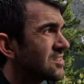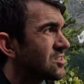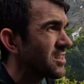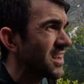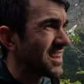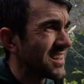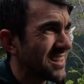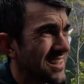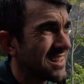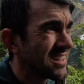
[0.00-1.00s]
So yeah,
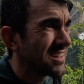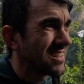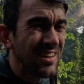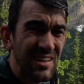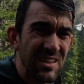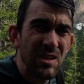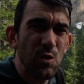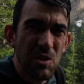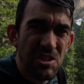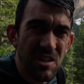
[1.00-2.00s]

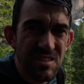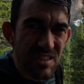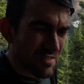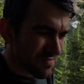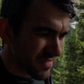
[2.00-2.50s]
we shall see.